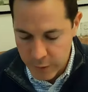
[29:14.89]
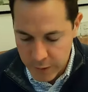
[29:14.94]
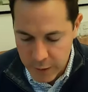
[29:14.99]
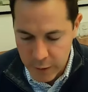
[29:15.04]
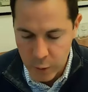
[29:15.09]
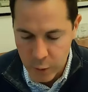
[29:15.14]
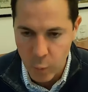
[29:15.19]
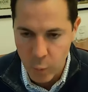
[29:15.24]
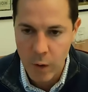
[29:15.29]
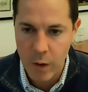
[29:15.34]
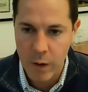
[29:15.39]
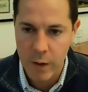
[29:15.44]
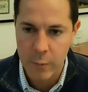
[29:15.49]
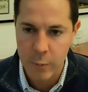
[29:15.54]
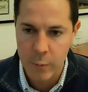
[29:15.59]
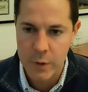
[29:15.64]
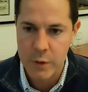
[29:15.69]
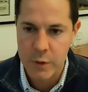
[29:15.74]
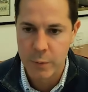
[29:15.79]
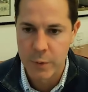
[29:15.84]
in
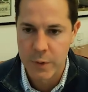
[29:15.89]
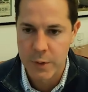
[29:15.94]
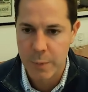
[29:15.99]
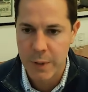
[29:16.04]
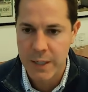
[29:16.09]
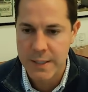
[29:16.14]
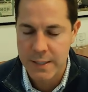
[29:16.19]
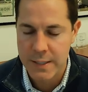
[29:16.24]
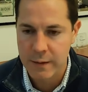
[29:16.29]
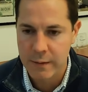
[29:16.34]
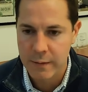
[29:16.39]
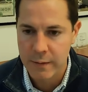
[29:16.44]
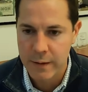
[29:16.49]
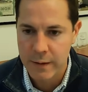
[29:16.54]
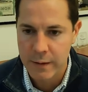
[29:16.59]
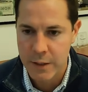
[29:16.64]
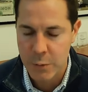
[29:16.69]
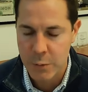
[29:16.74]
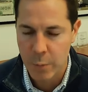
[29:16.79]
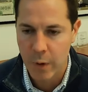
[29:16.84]
Q1, which was basically
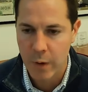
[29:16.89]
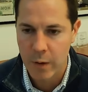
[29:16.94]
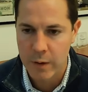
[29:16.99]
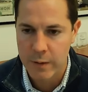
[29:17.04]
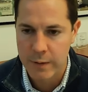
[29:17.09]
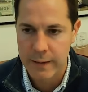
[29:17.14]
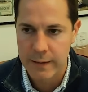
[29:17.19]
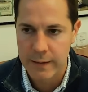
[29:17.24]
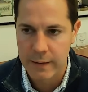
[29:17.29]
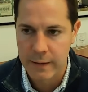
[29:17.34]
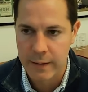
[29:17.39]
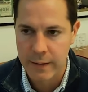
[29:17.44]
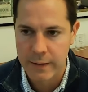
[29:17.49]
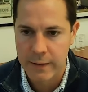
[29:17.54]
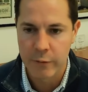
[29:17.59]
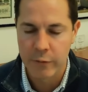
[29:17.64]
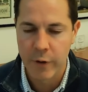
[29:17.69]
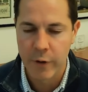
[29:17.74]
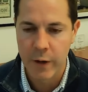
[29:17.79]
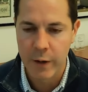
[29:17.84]
the spark that lit
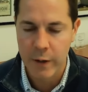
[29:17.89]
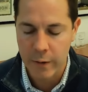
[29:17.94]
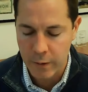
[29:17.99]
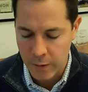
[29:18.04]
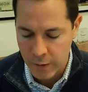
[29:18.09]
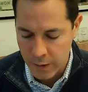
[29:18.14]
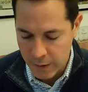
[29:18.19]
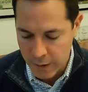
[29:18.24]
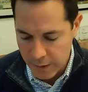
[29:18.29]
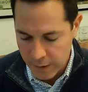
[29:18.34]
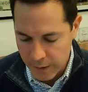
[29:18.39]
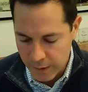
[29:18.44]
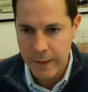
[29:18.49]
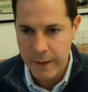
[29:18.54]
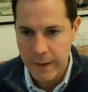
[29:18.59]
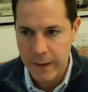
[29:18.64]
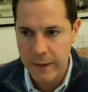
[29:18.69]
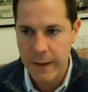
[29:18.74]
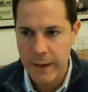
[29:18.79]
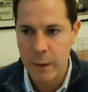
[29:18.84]
the fire.
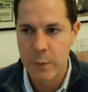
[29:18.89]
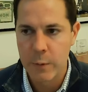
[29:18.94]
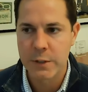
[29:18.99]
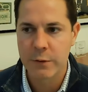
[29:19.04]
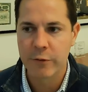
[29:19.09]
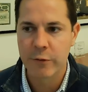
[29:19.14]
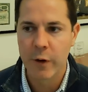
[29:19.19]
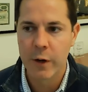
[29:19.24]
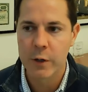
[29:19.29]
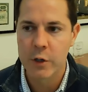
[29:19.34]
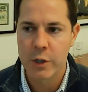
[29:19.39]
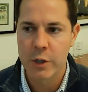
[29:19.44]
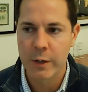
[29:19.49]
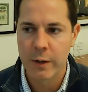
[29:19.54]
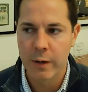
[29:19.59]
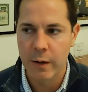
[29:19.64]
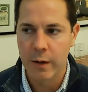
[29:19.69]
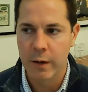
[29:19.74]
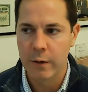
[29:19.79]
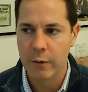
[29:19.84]
And that was a
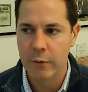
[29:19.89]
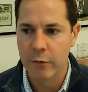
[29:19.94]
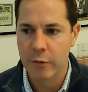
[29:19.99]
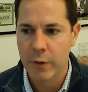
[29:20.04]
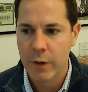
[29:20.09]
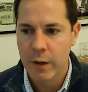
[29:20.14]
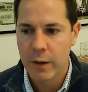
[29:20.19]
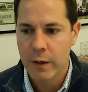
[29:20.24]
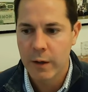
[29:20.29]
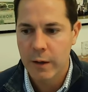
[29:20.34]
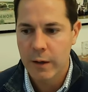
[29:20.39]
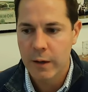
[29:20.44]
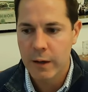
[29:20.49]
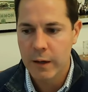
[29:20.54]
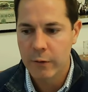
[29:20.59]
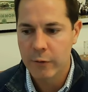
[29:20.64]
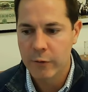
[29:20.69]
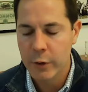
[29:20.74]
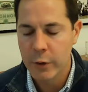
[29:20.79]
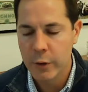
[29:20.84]
function of
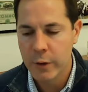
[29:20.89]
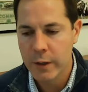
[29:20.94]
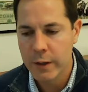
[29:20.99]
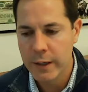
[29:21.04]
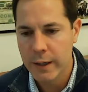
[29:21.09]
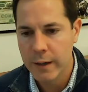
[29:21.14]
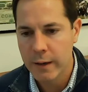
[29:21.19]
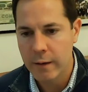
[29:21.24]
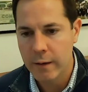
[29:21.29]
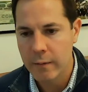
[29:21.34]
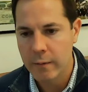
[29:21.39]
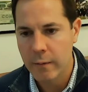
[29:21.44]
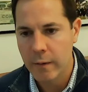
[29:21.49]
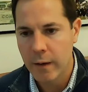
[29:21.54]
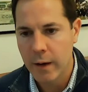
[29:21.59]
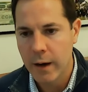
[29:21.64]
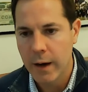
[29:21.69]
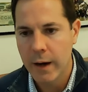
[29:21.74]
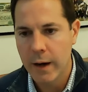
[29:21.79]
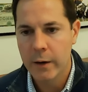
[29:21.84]
if you could get
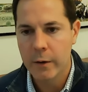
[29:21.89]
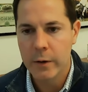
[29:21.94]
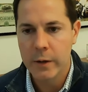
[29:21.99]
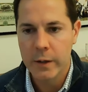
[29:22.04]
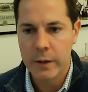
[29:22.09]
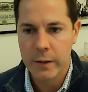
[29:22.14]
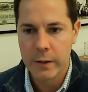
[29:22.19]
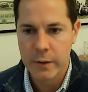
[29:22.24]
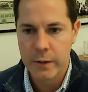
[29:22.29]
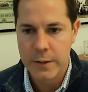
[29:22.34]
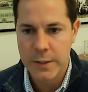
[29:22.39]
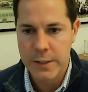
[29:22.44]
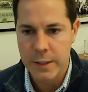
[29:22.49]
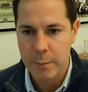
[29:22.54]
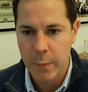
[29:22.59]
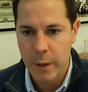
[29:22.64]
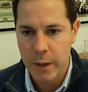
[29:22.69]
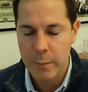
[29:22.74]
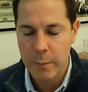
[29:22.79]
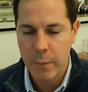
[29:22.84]
higher yields in
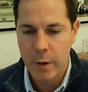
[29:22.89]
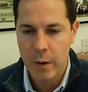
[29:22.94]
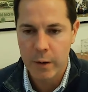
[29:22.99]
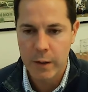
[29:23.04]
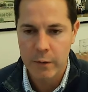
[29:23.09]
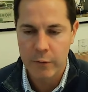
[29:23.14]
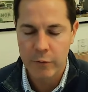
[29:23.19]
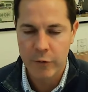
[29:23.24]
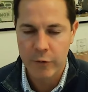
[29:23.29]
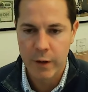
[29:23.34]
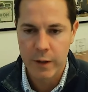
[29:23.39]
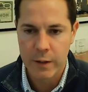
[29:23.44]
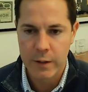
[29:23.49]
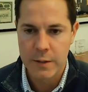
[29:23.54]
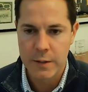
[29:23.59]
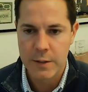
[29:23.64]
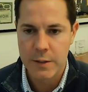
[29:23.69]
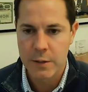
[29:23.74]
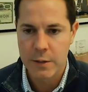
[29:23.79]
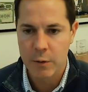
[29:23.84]
money market
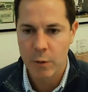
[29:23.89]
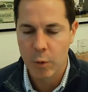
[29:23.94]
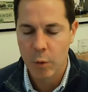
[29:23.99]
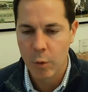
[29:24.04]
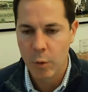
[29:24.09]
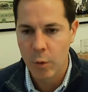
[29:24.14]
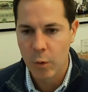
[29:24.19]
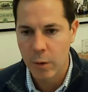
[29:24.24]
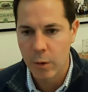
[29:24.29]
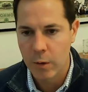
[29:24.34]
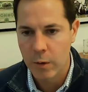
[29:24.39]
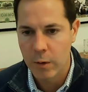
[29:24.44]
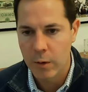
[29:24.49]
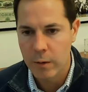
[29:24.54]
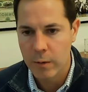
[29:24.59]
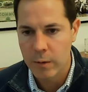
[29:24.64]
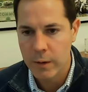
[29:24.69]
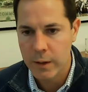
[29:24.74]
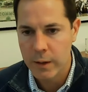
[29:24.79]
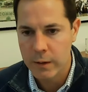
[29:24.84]
funds
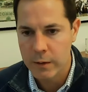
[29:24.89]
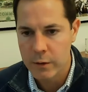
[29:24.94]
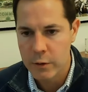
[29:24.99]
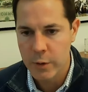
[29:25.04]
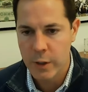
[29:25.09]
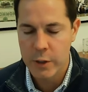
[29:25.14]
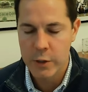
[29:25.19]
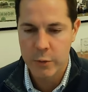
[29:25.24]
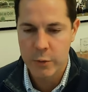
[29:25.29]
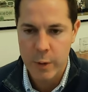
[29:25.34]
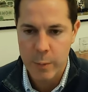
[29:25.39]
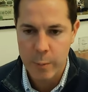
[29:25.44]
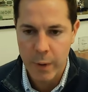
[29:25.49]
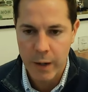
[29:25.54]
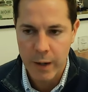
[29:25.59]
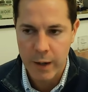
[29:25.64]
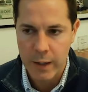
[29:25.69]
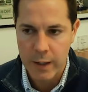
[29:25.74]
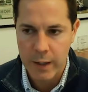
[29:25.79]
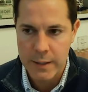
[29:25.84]
or in treasury
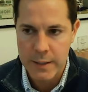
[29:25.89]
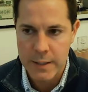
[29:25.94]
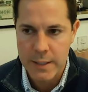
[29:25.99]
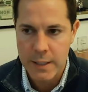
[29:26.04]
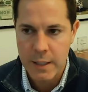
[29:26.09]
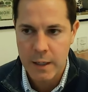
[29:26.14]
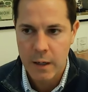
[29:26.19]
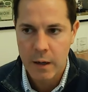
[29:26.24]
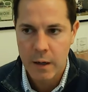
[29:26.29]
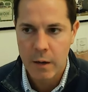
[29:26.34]
bonds,